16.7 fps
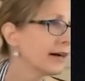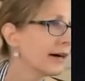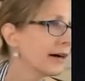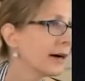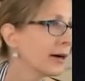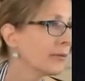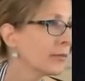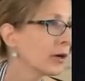
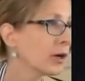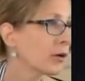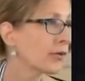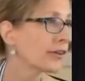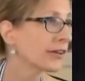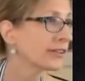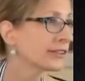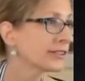
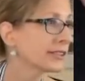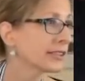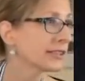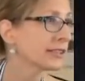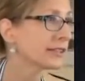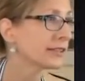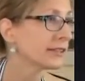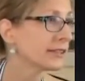There's
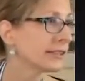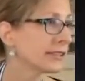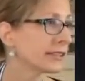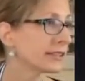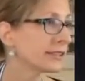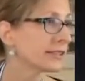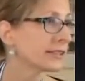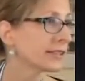the
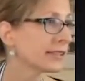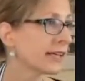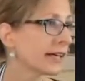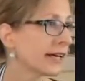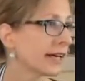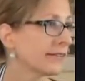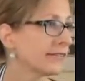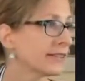links to the
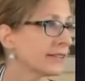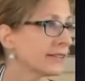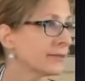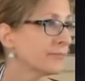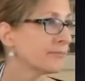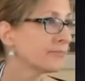knives.